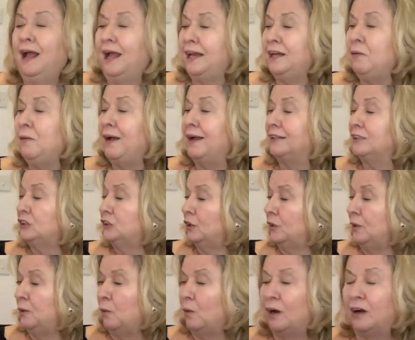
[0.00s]
Anyway, I'll show
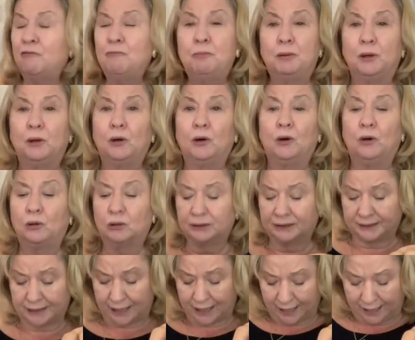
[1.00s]
you what I've
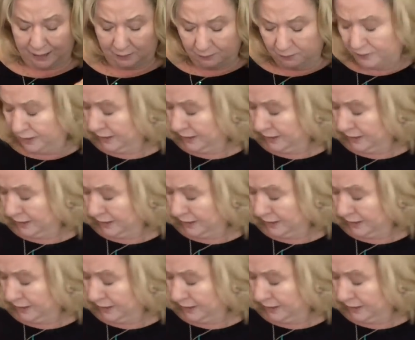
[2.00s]
bought um,